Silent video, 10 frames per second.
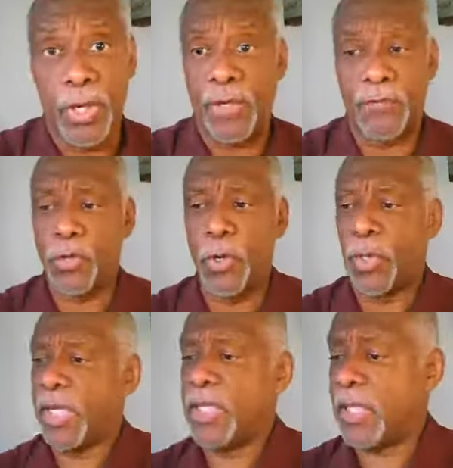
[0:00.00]
And if you go
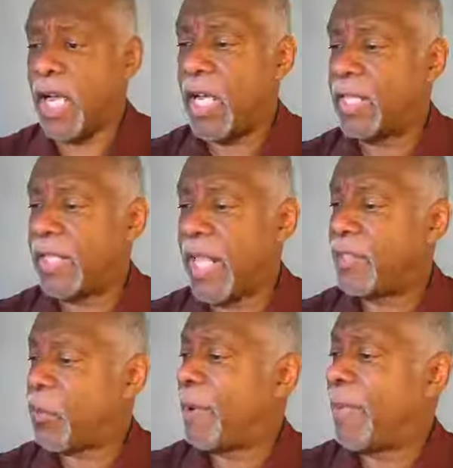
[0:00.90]
against God, then
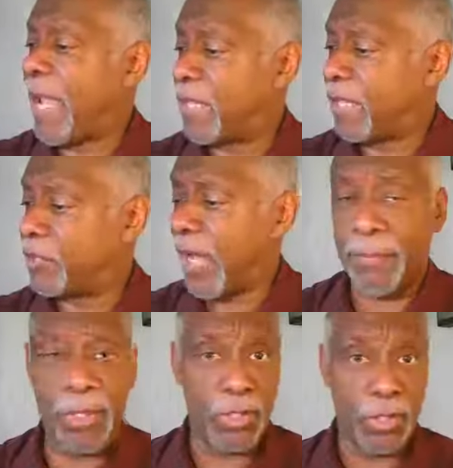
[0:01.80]
that's why bad things are
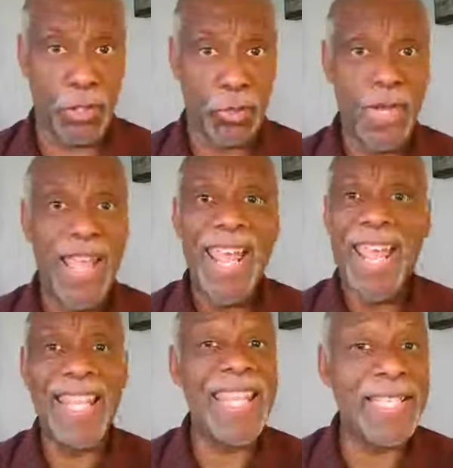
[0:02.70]
happening to you.
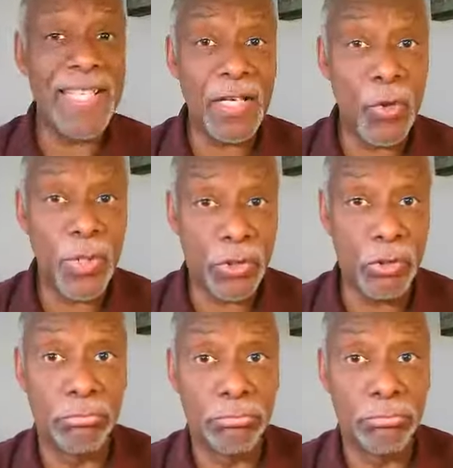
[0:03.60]
And that's not always true.